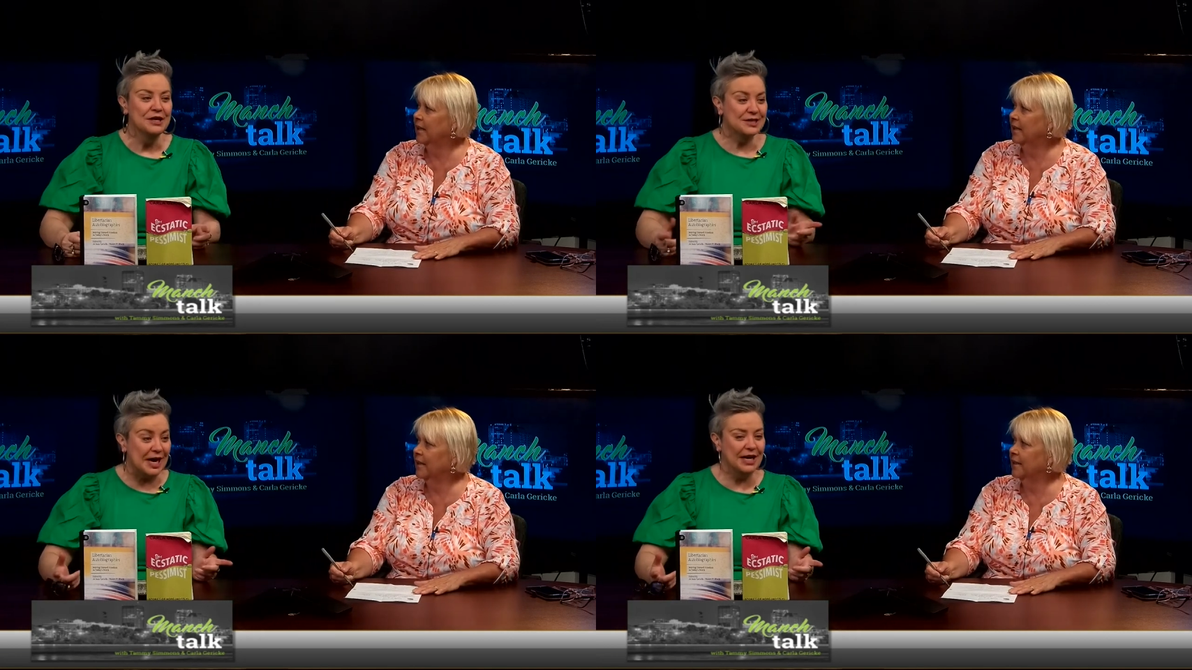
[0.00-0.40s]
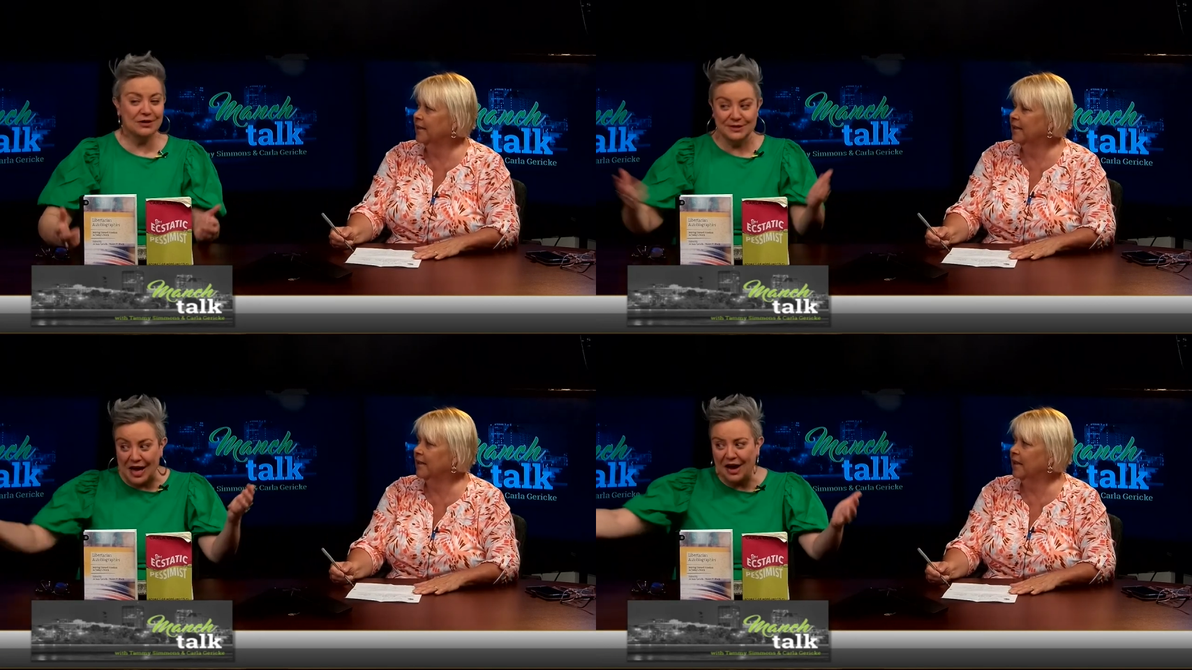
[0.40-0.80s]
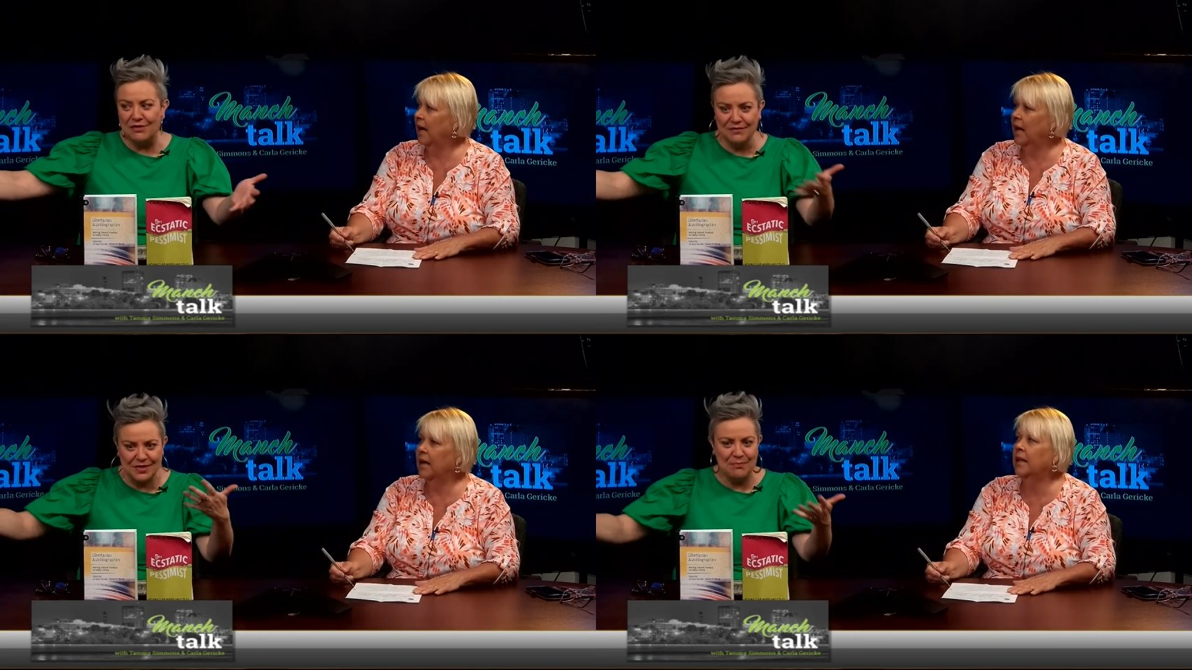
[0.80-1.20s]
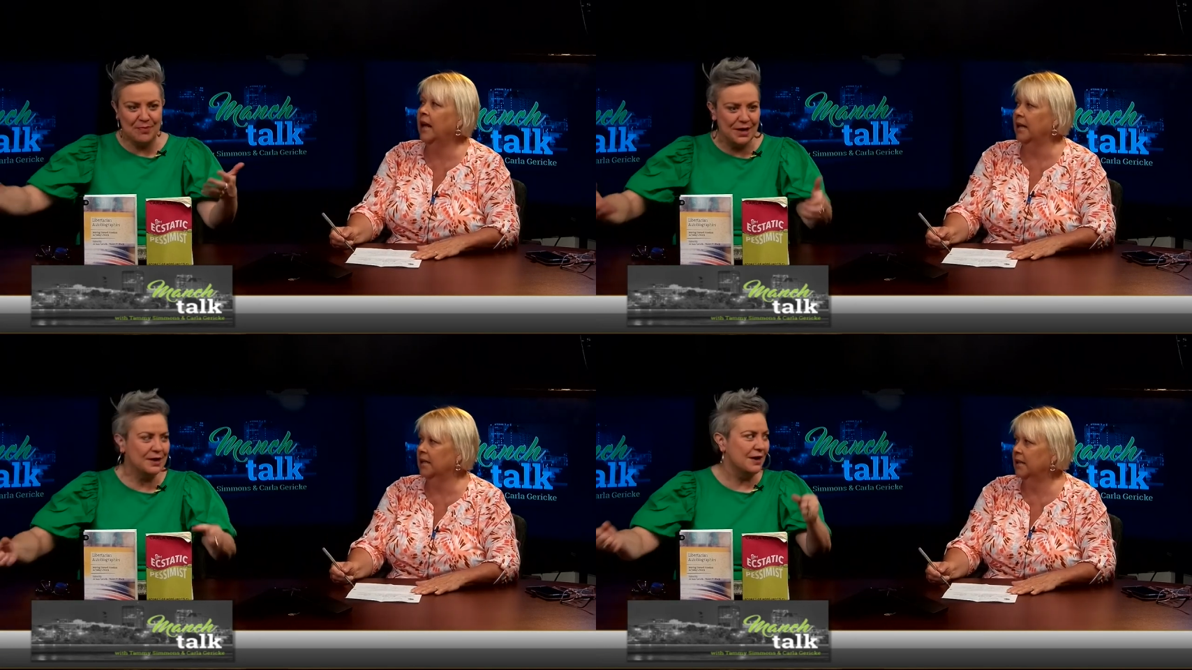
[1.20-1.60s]
Speaker 1: Tires out of the yeah.
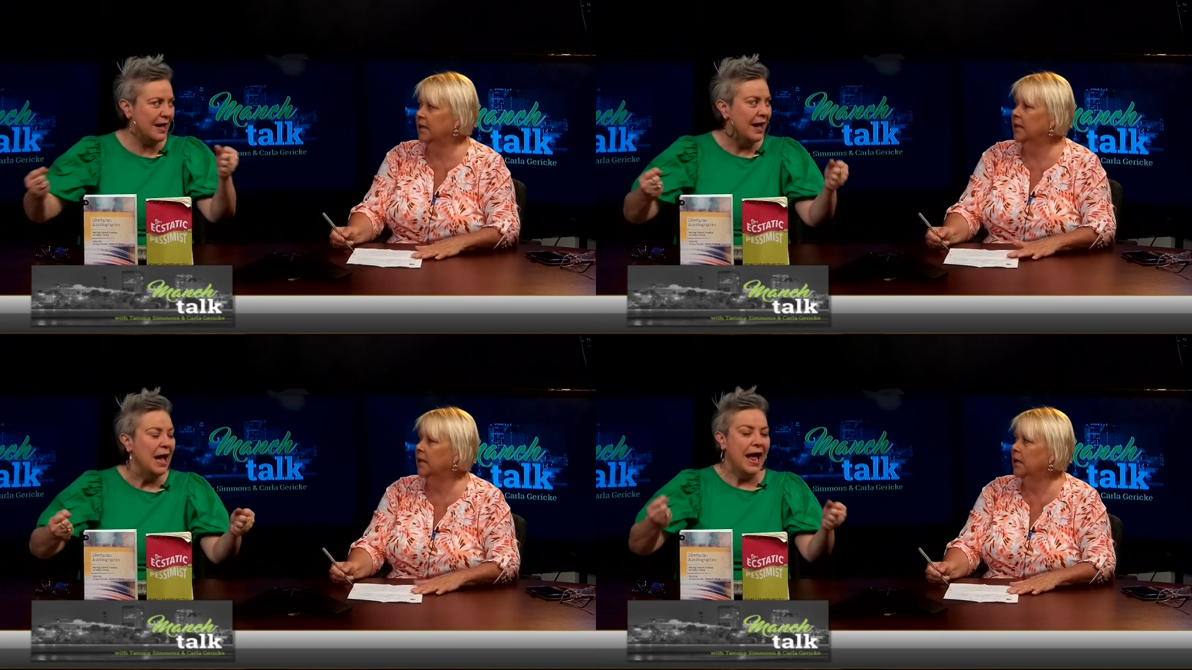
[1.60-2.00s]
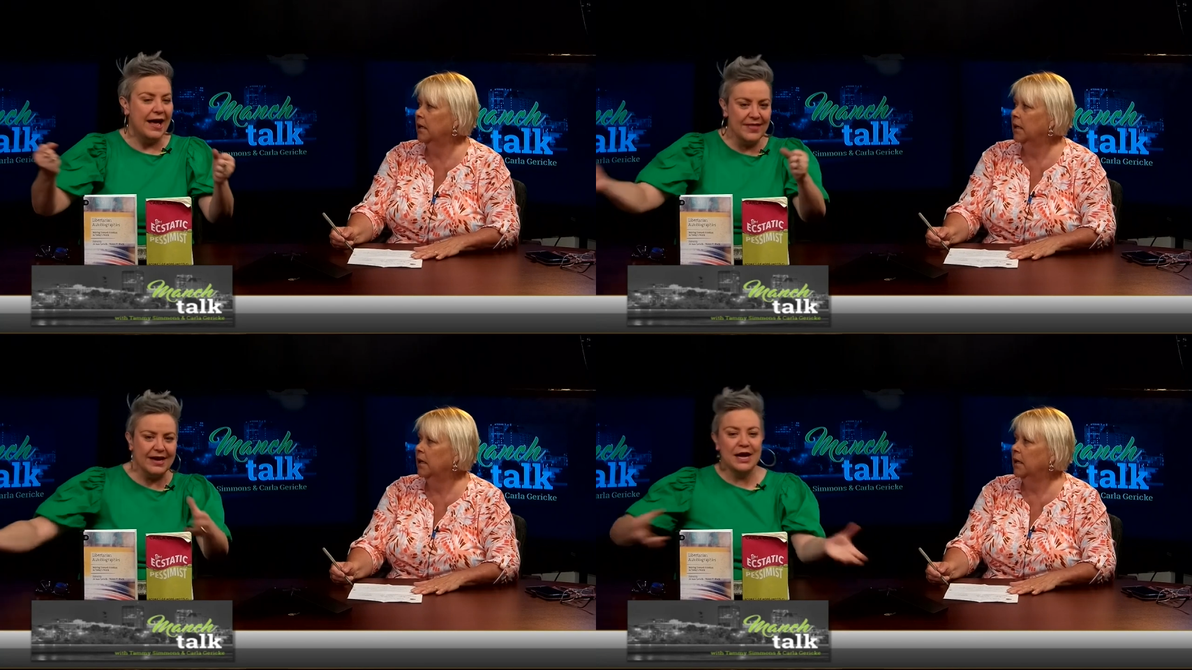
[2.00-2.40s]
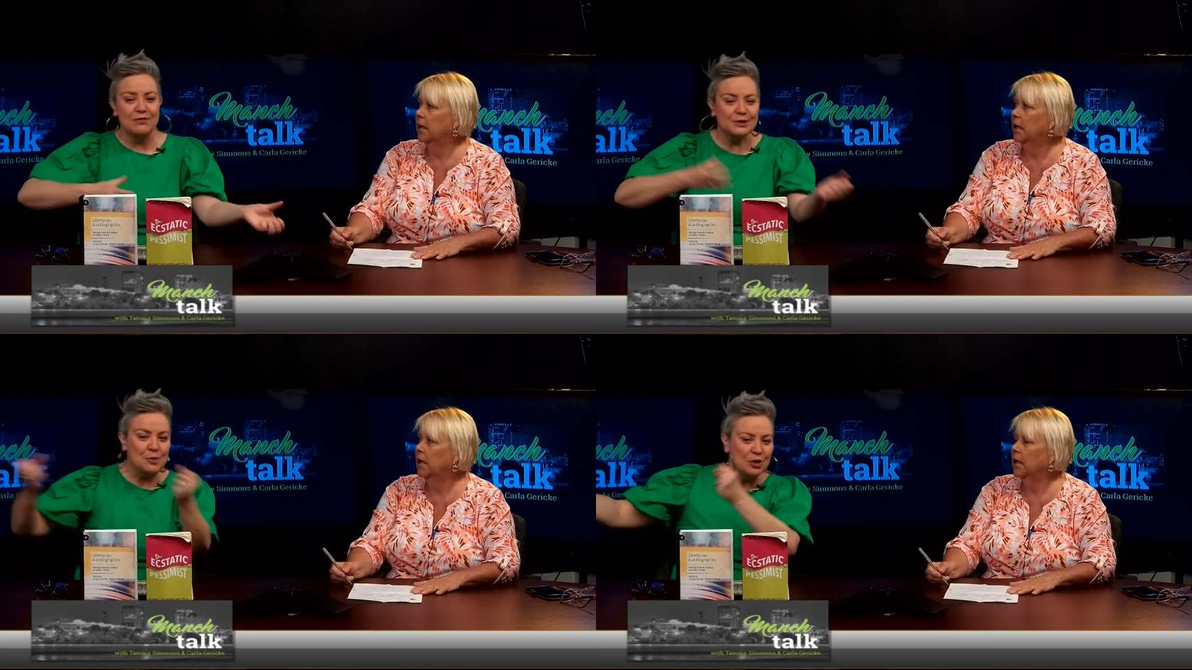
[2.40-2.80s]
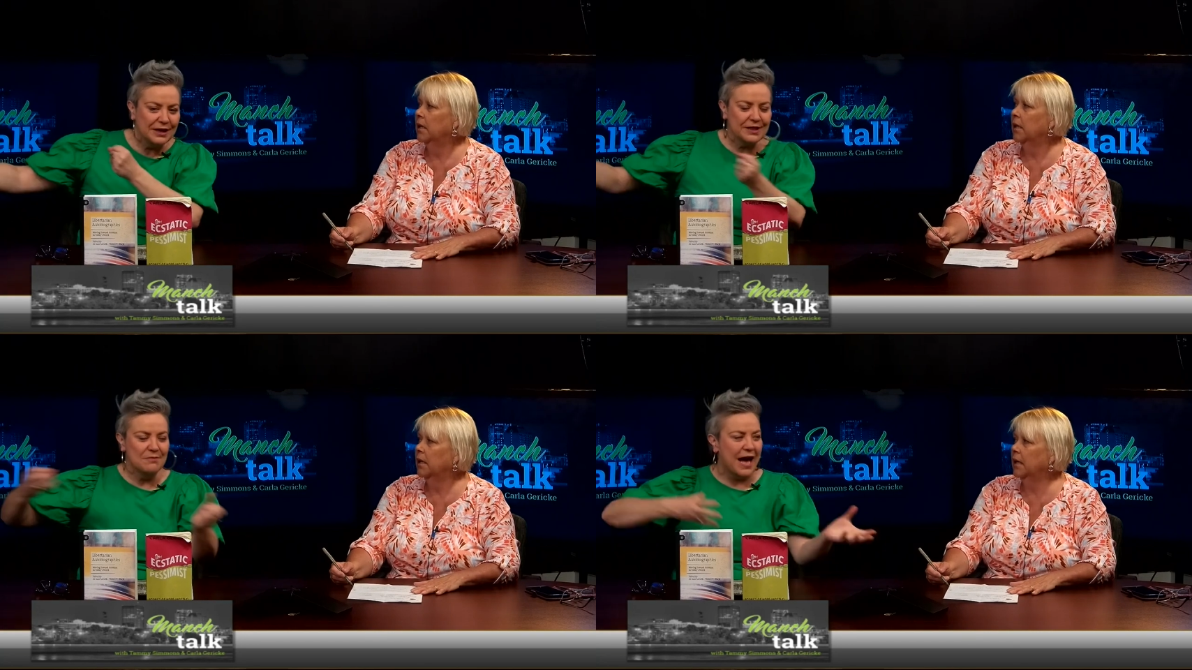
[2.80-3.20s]
pit and then he was
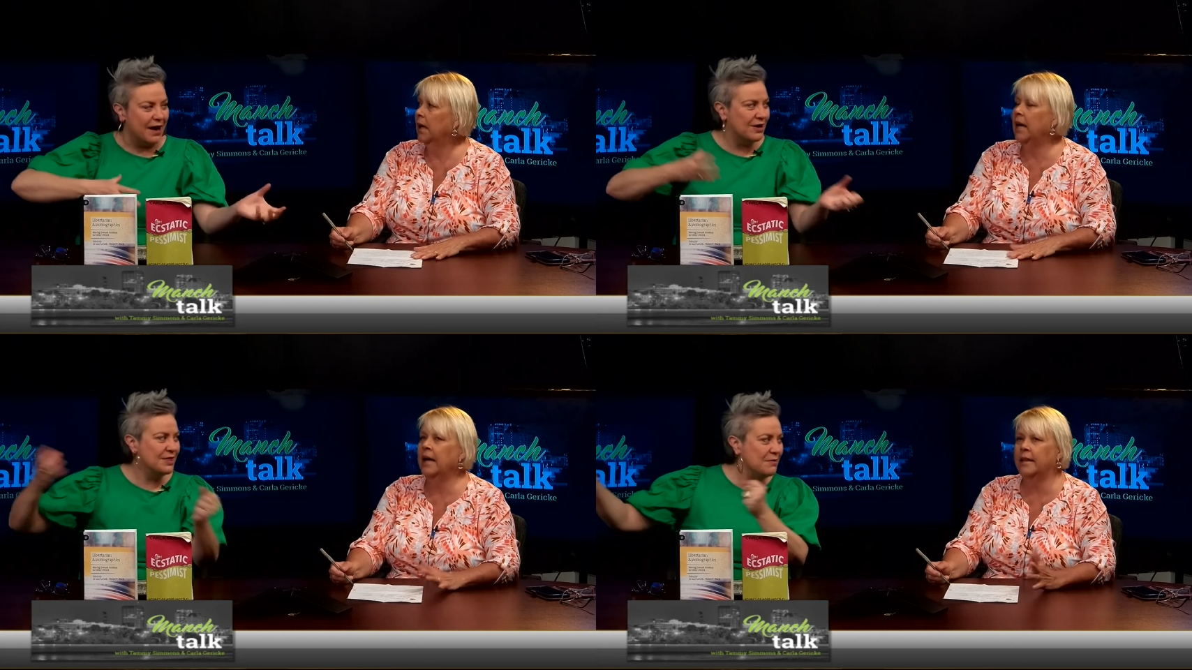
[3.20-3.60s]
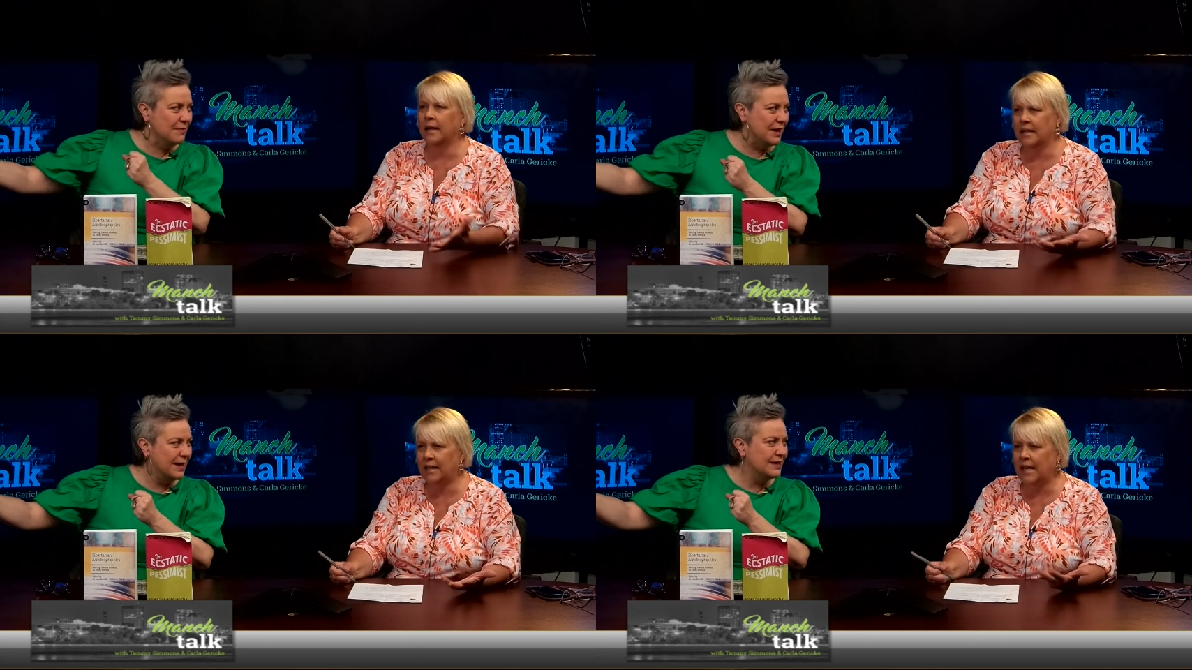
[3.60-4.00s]
pulling them out of and the, the mud.